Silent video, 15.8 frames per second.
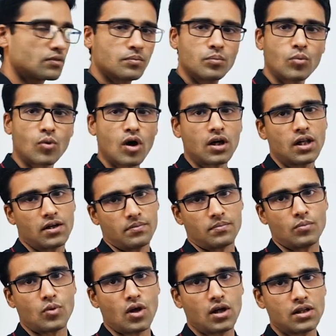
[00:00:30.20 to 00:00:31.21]

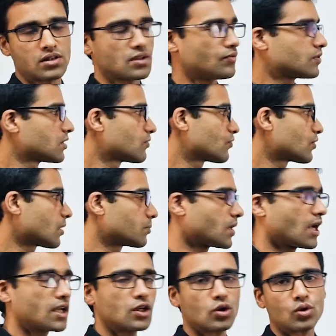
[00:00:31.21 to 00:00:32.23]
morning shift from
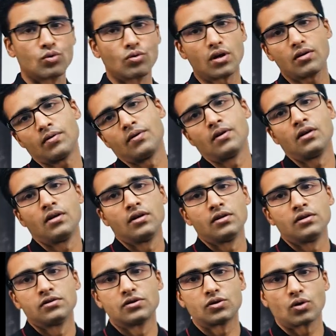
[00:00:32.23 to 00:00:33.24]
9 to 12.
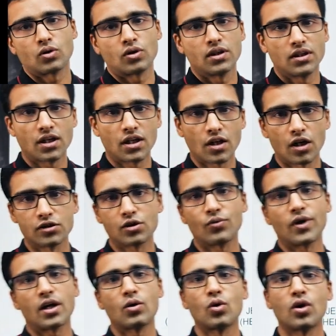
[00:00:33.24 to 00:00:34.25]
So in that also
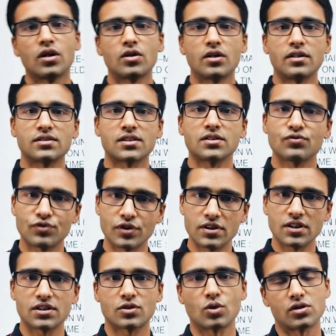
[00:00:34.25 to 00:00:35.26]
we are going to discuss
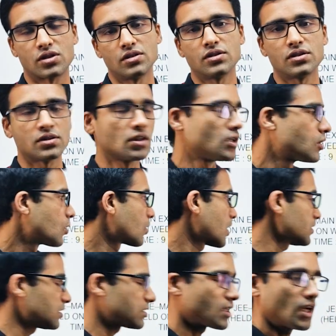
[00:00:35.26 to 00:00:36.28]
physics questions.
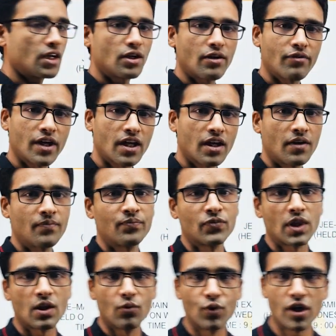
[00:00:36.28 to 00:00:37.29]
Okay, straight away
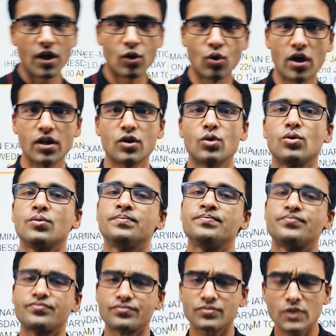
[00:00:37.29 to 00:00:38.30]
we are going to
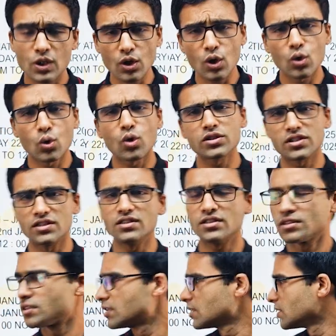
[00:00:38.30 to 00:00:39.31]

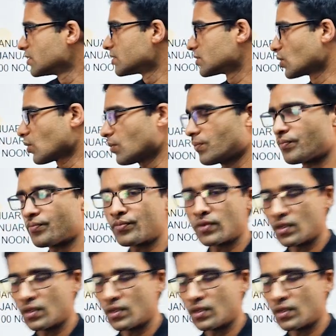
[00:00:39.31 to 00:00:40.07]
questions. So